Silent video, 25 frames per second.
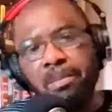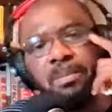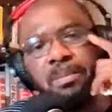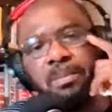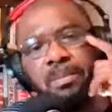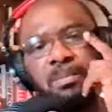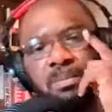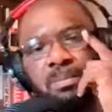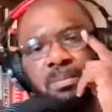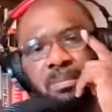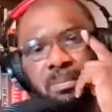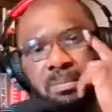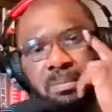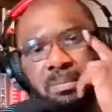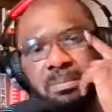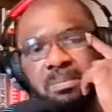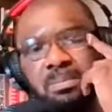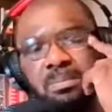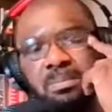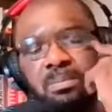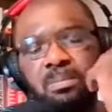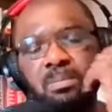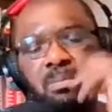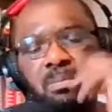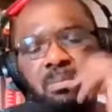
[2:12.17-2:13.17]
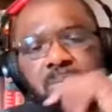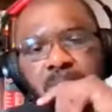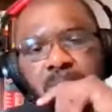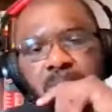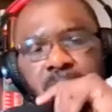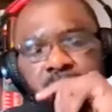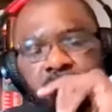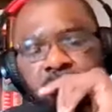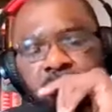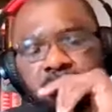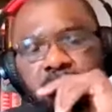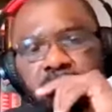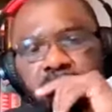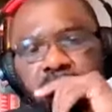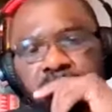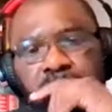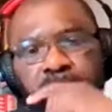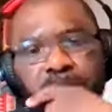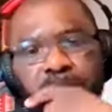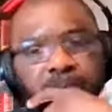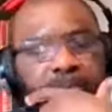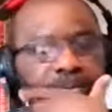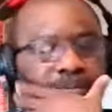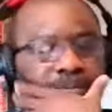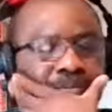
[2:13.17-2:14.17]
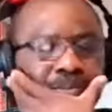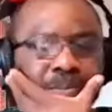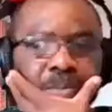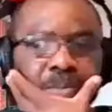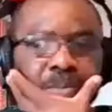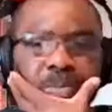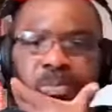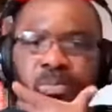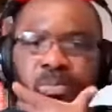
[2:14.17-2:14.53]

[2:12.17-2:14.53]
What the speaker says: they need for their teachers